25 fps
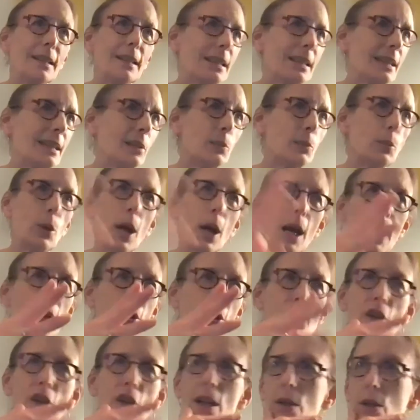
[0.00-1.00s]
in prior
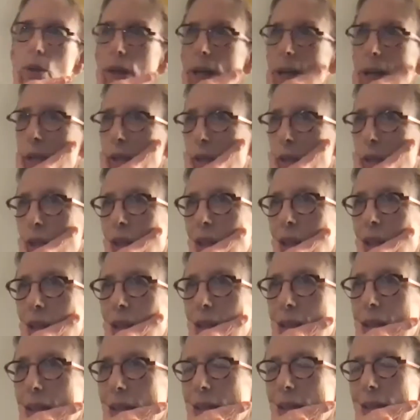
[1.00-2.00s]

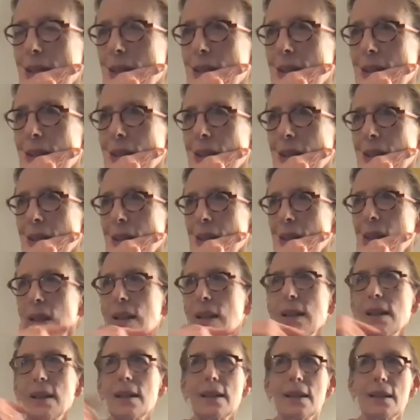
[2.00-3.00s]
generations,
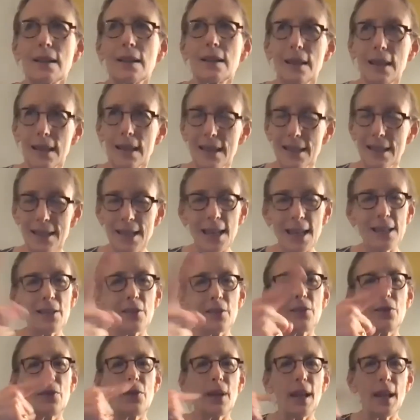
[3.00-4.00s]

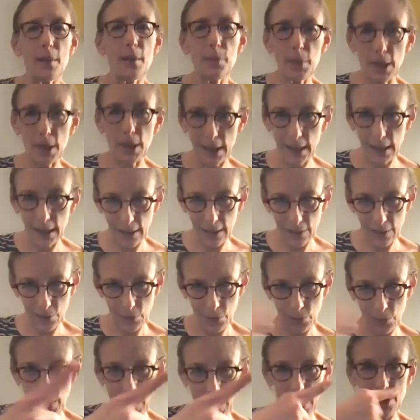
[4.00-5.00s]
extended family
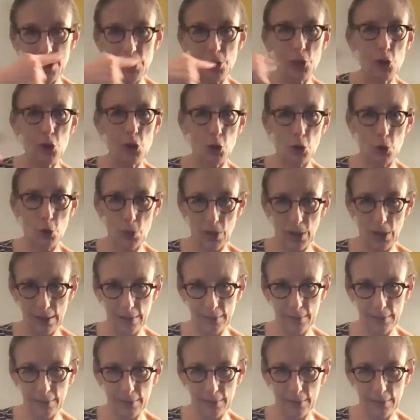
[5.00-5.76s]
raised children.